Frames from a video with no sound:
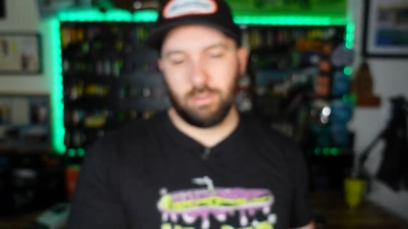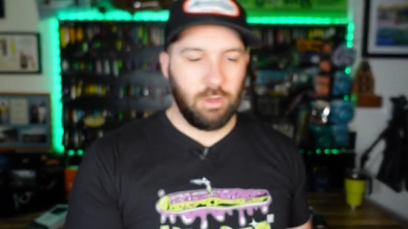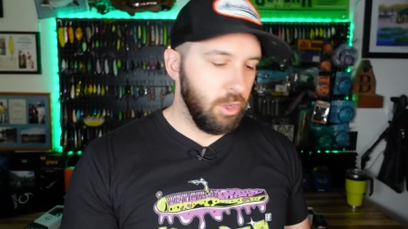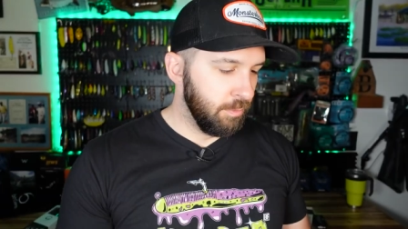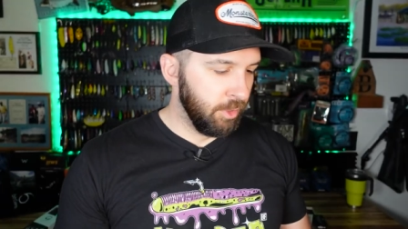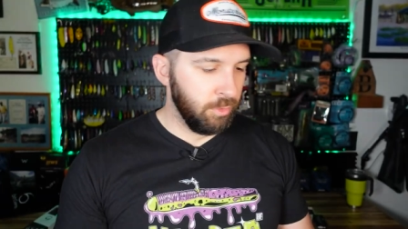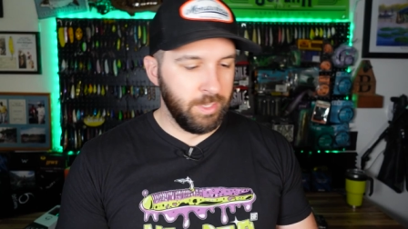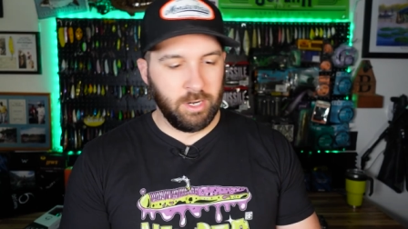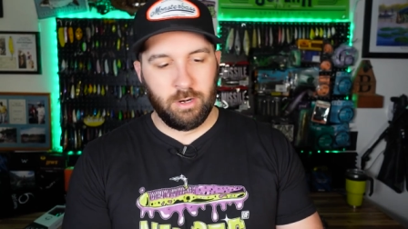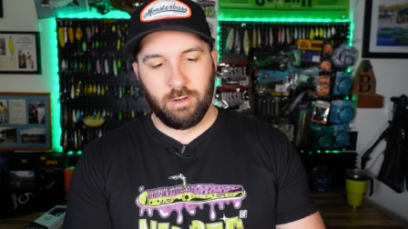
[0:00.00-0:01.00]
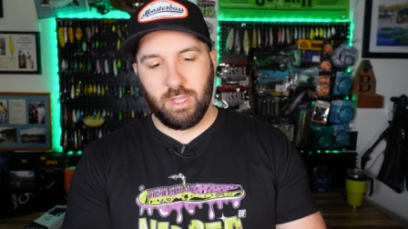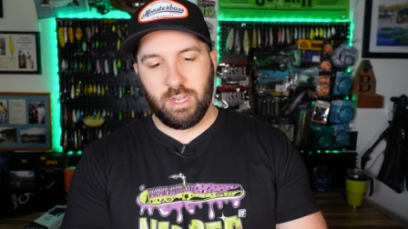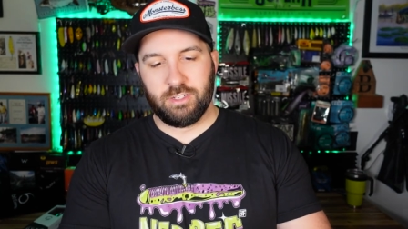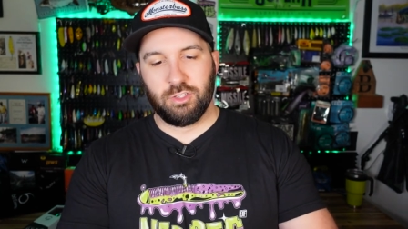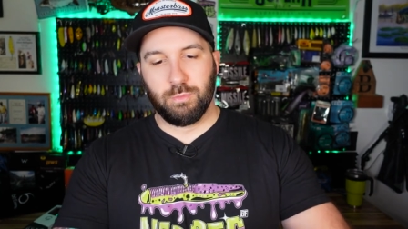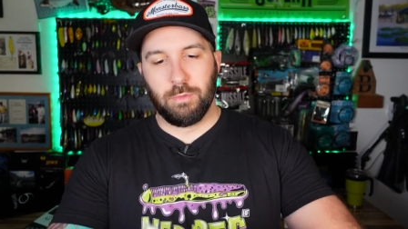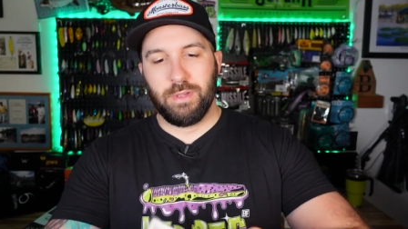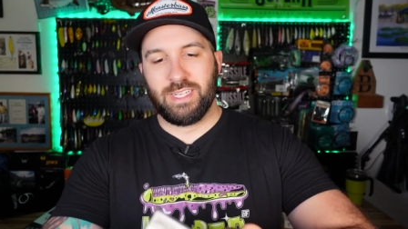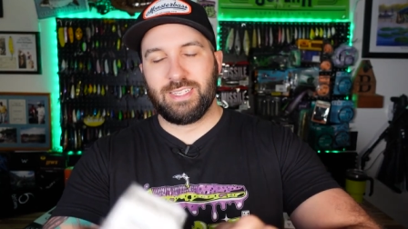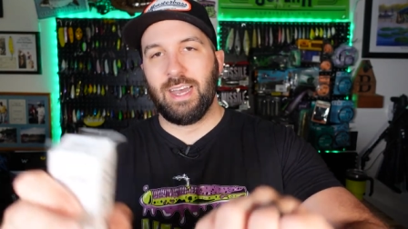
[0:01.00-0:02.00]
100 millimeter, not a super
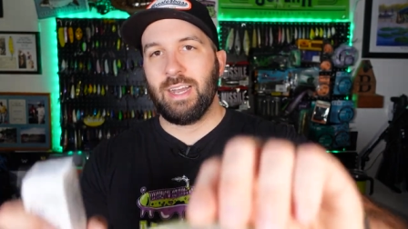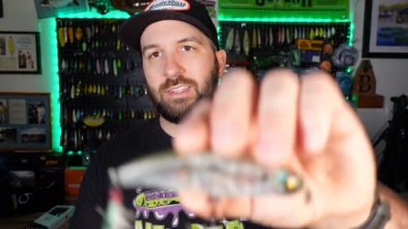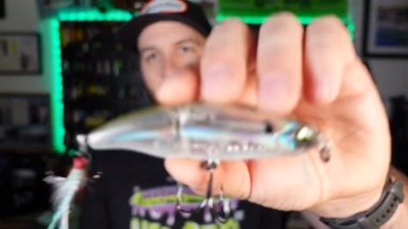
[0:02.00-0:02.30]
big size.